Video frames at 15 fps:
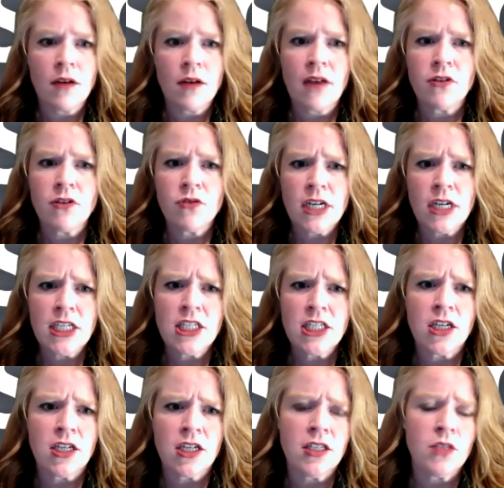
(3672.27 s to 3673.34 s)
you done any
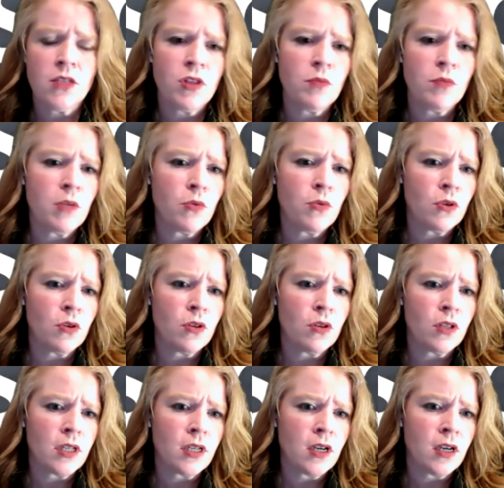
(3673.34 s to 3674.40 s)
studies with
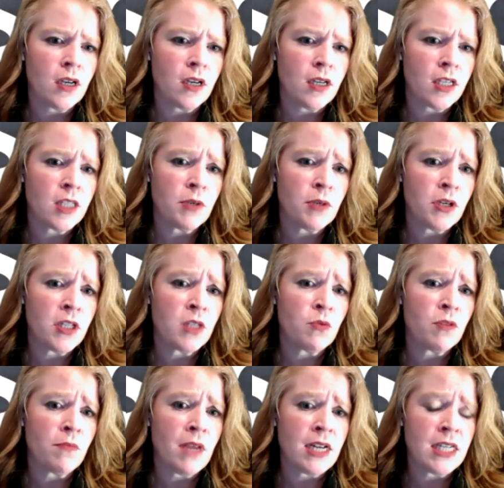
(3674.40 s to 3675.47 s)
people uh, experience with
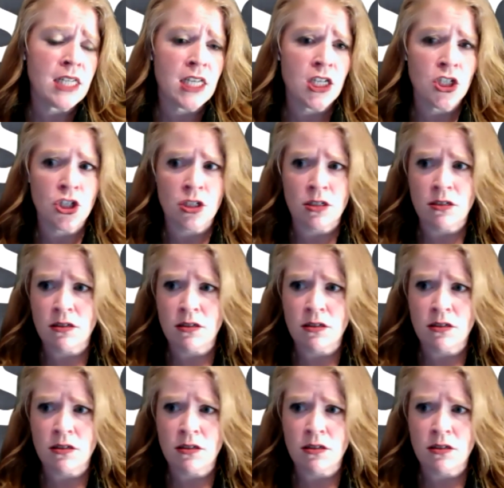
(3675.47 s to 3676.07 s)
meditation?